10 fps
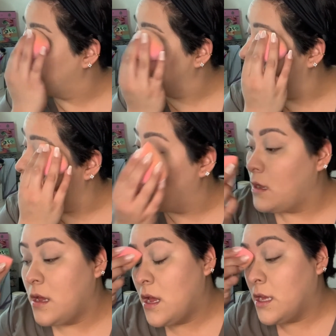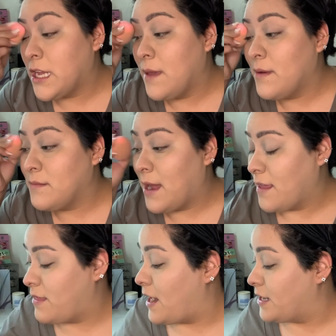So keep in
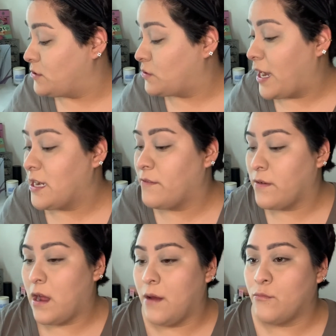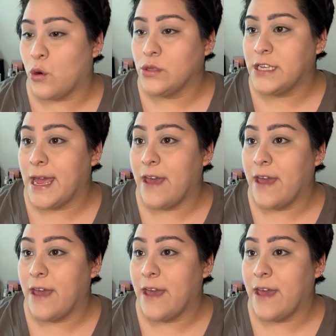mind that I do kind of rotate.